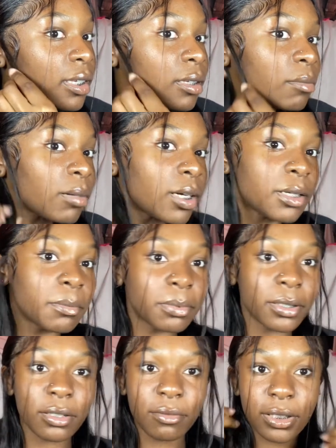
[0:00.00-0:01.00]
Probably put the
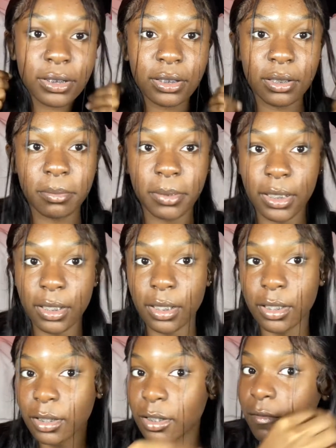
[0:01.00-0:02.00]
rest in the back and
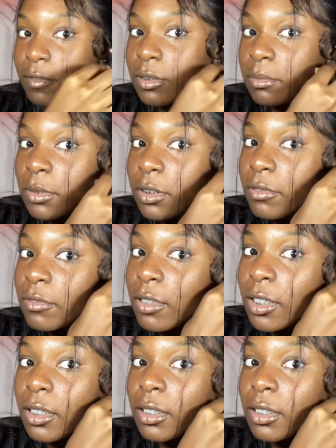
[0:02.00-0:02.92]
leave some in the front.